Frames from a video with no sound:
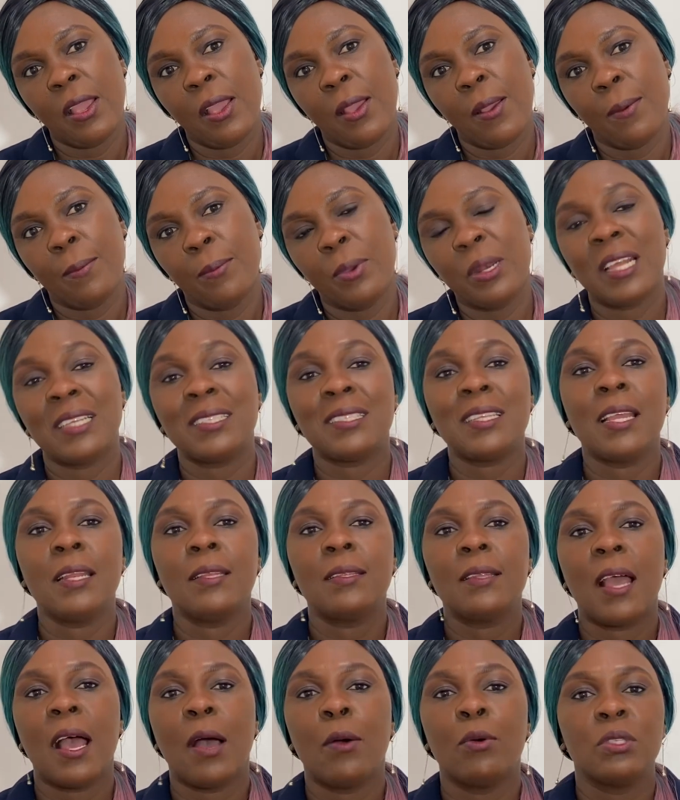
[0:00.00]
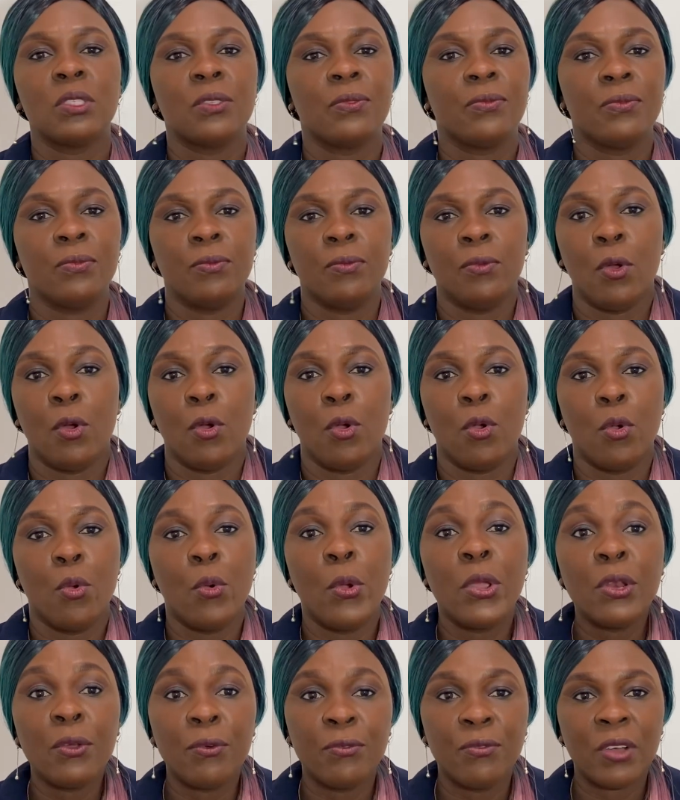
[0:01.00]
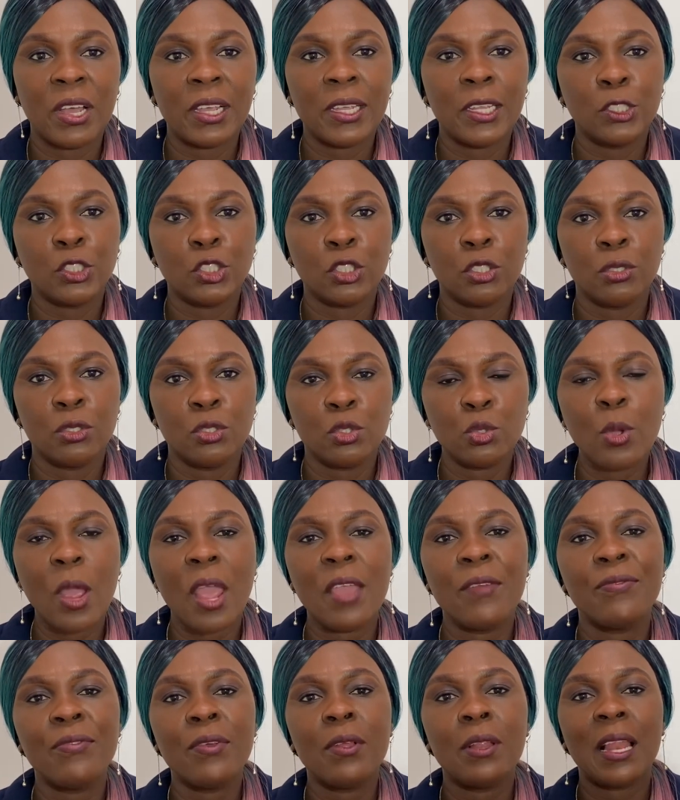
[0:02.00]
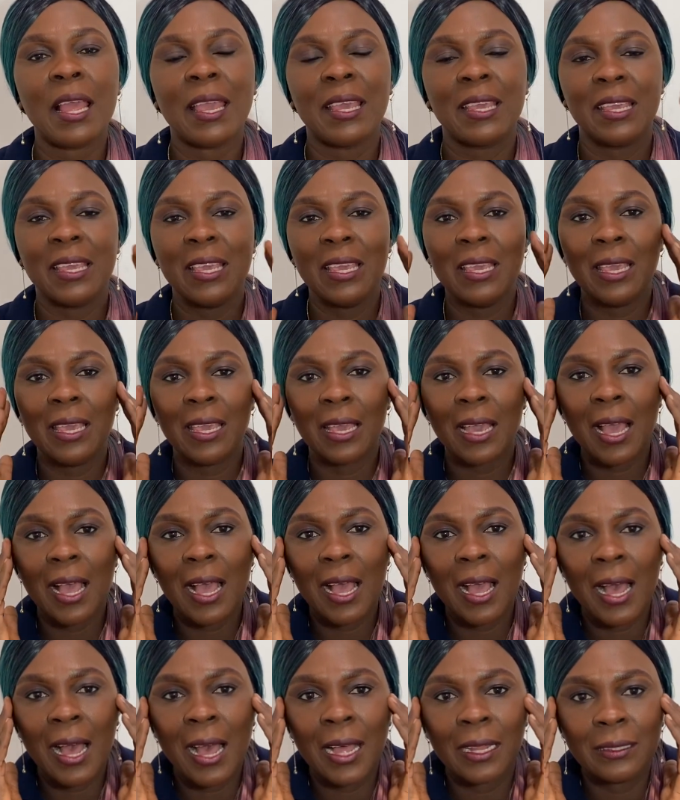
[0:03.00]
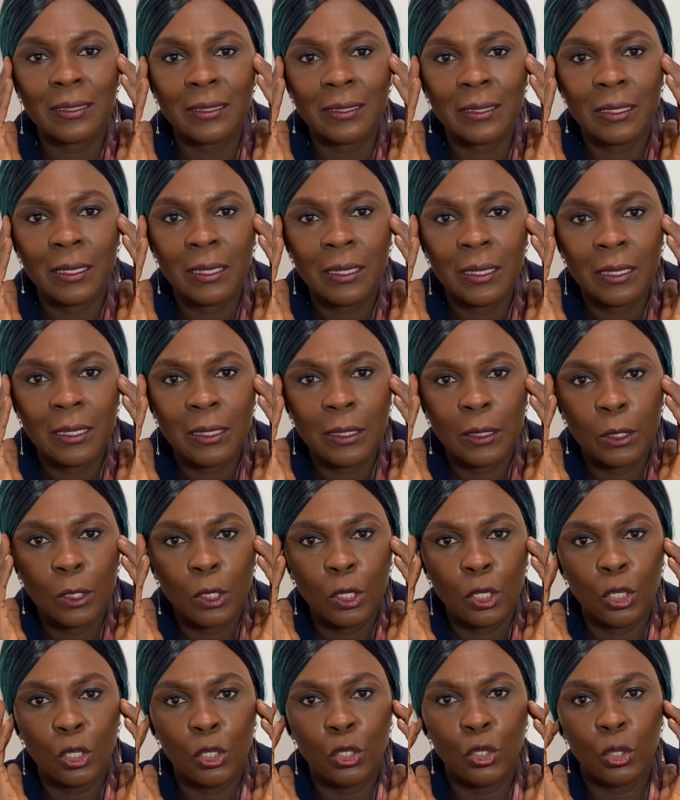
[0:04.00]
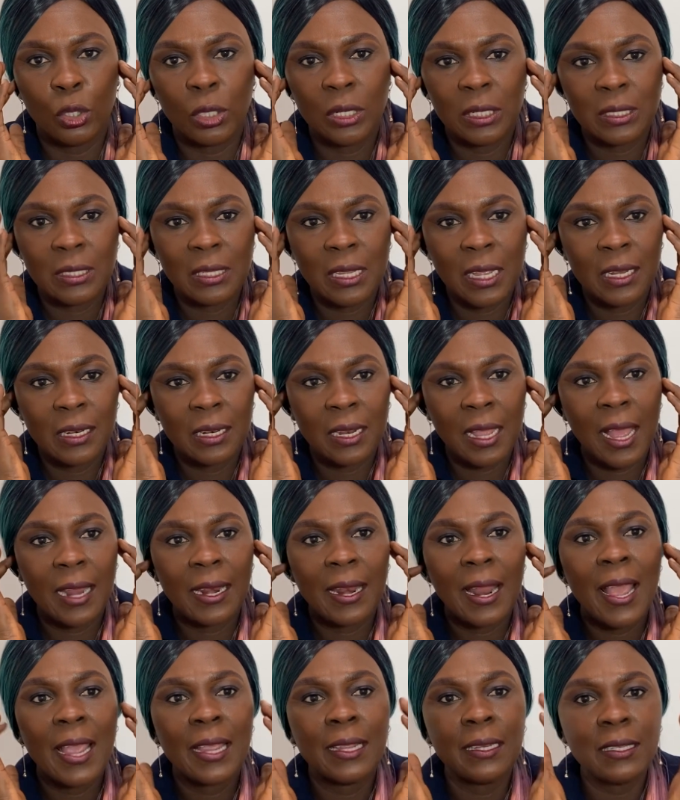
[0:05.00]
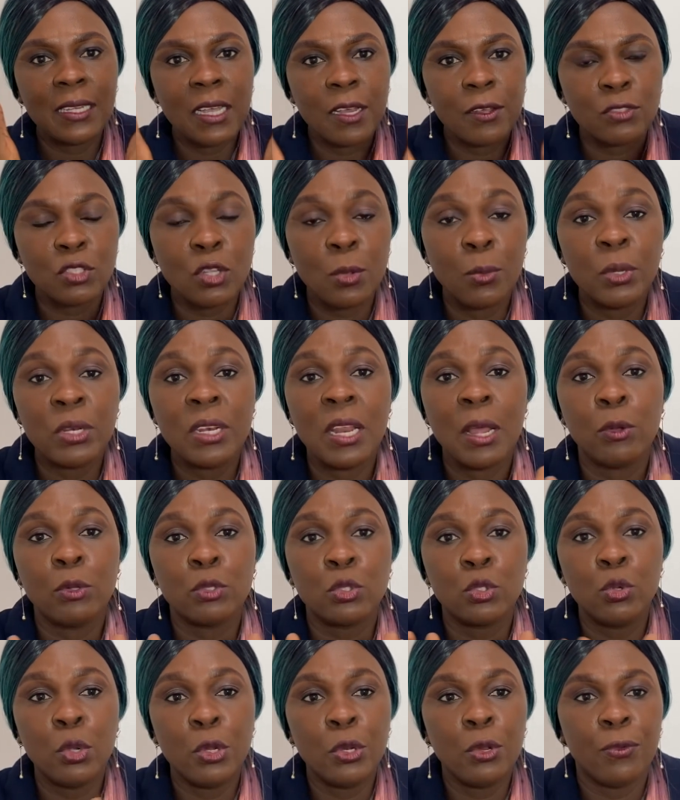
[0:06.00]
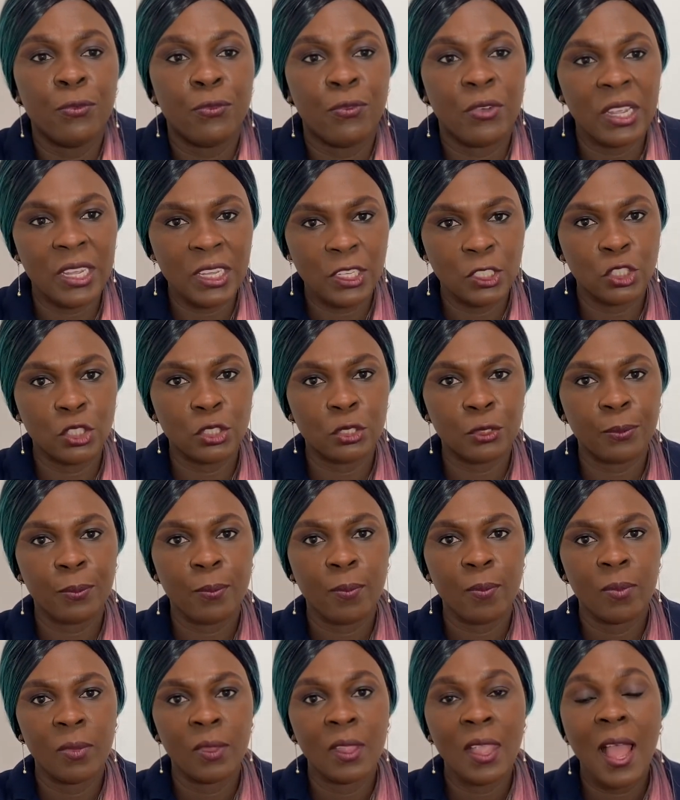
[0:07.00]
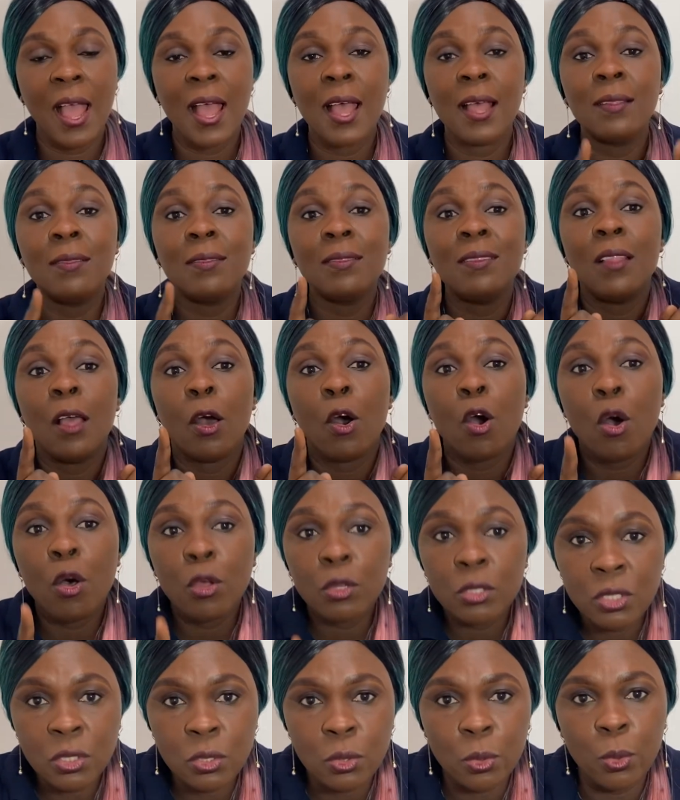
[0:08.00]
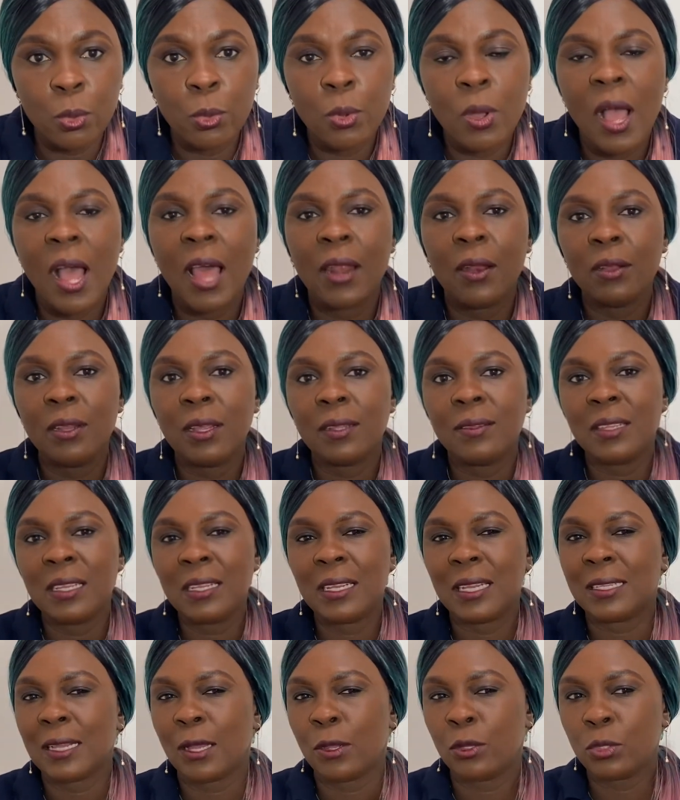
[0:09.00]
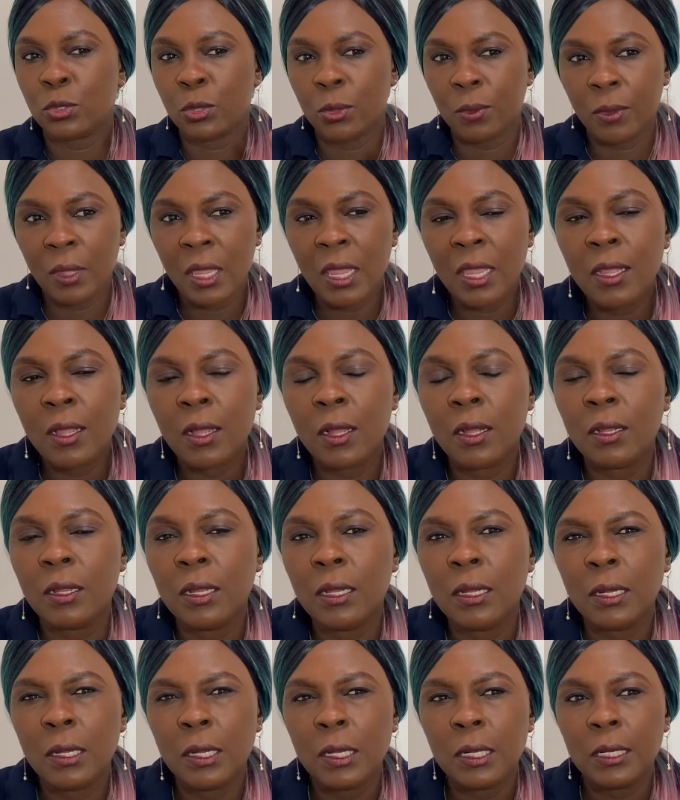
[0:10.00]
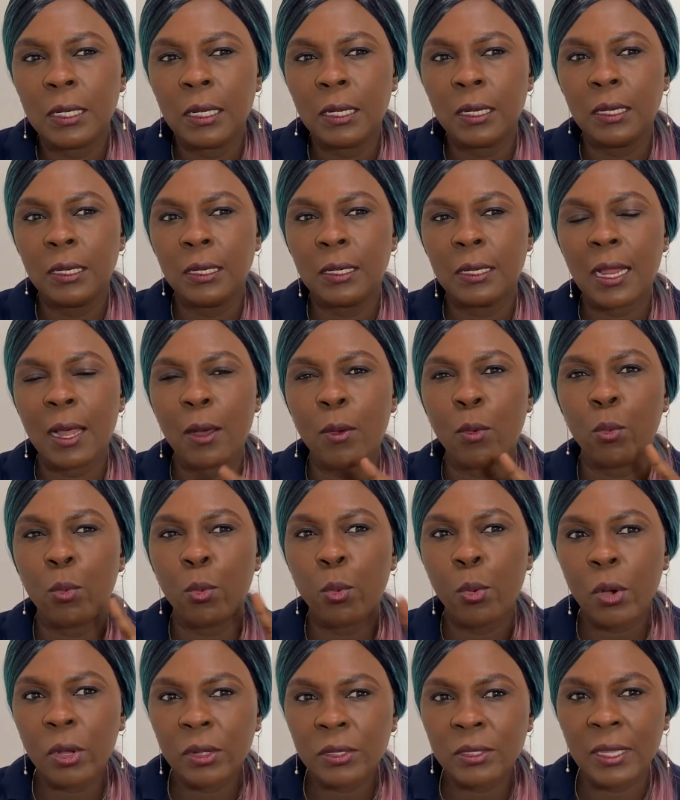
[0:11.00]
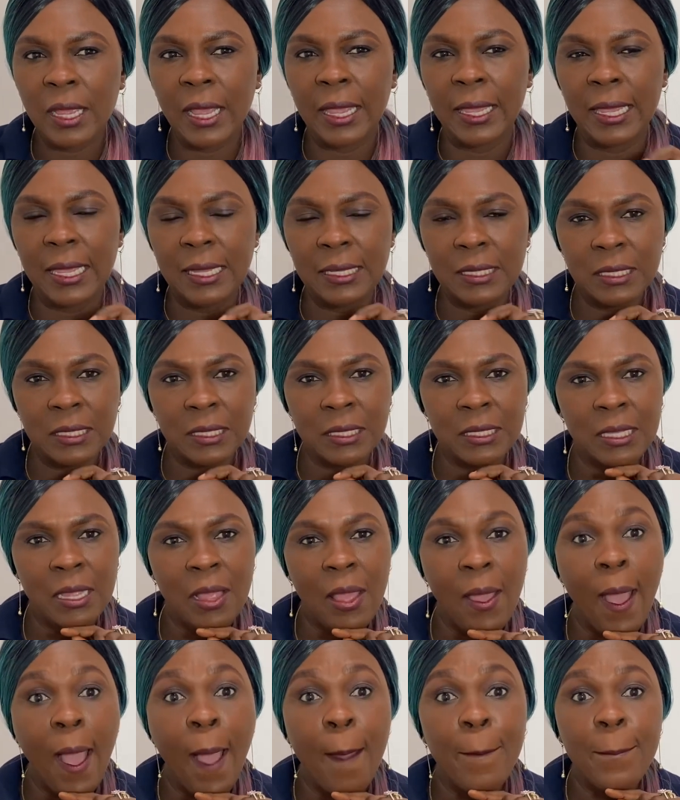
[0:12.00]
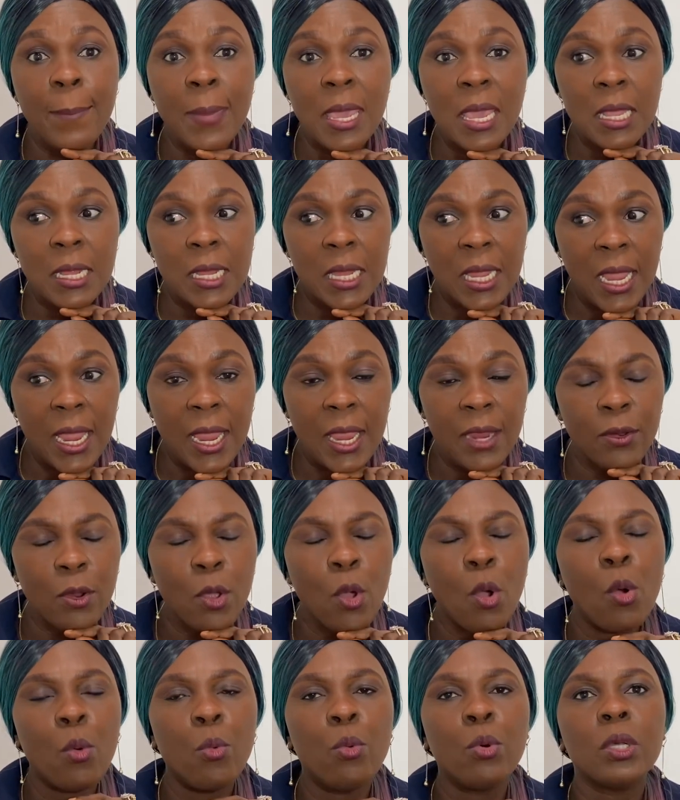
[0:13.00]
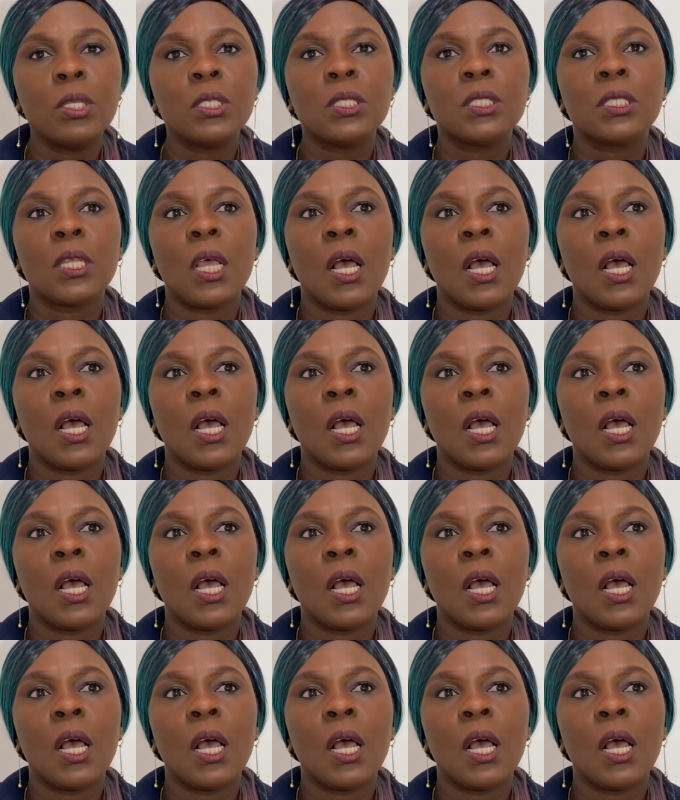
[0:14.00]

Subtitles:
but I said I was going on vacation. So I felt like he had, you understand, an idea of someone that was going on vacation. And also, another thing that I also think that worked against me then was